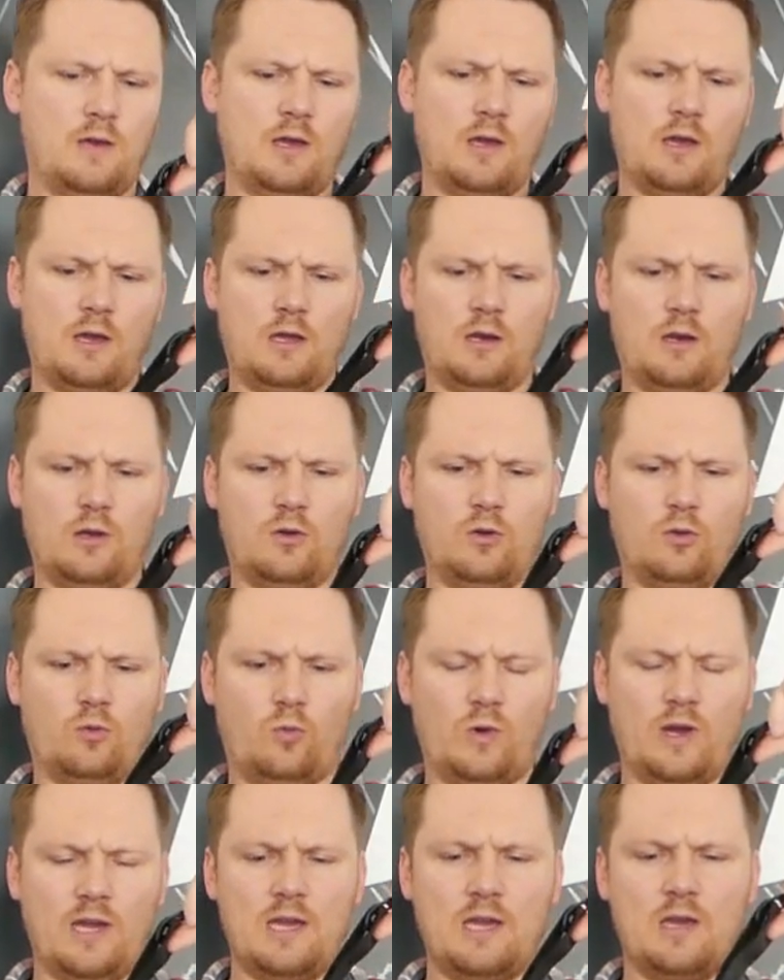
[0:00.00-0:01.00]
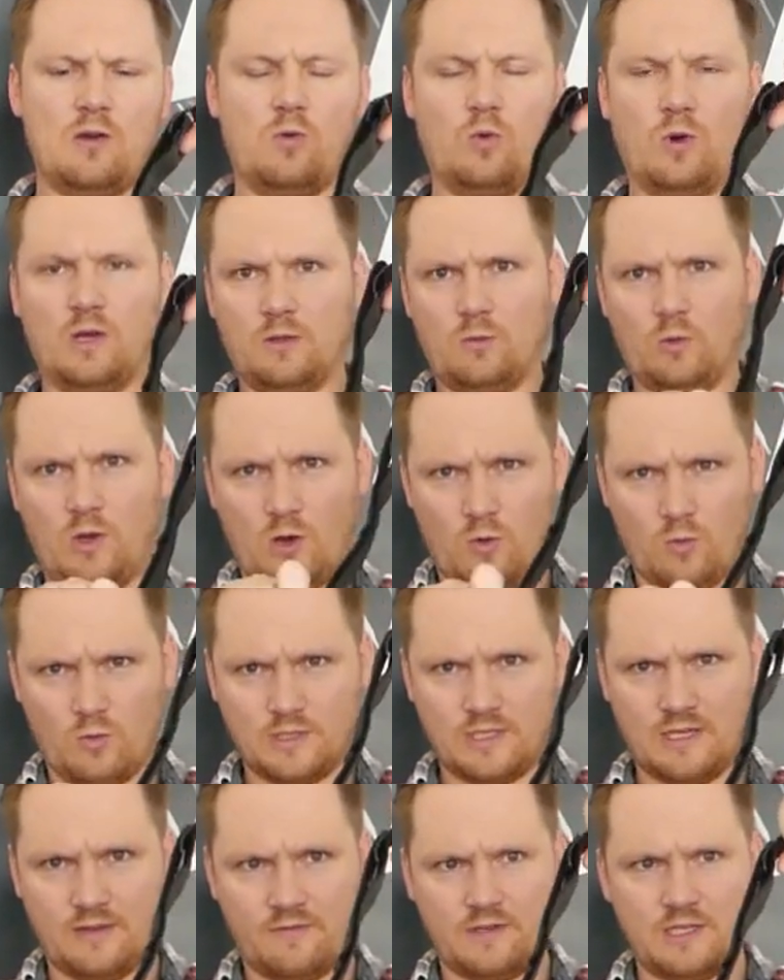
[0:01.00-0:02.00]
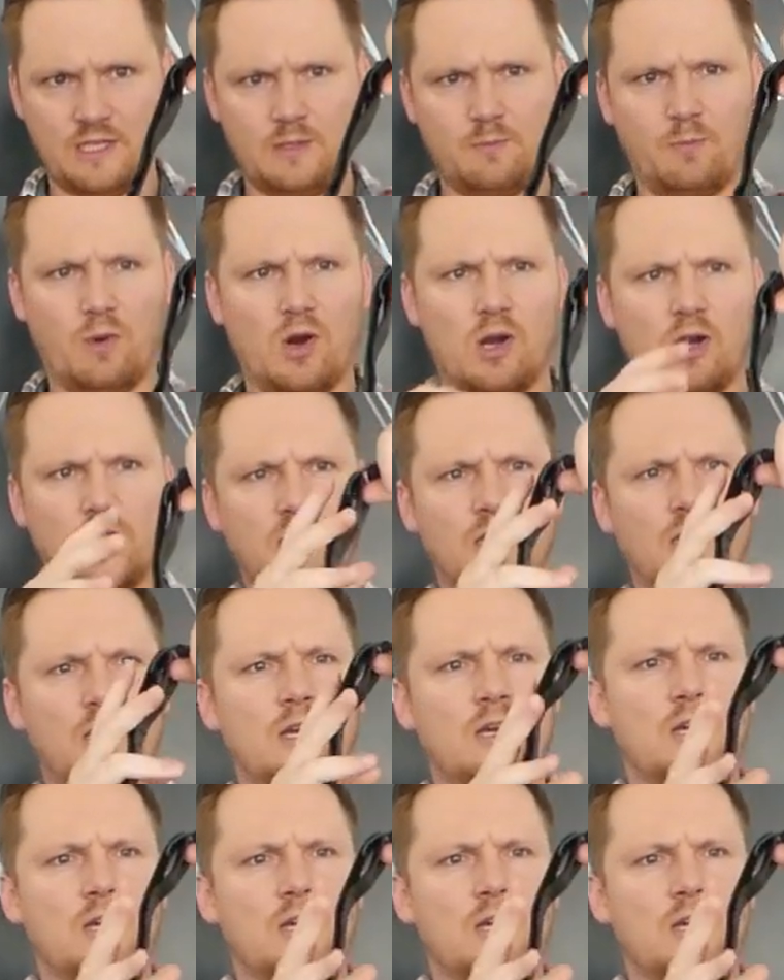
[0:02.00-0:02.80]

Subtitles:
in a good way. Well, we always have this part.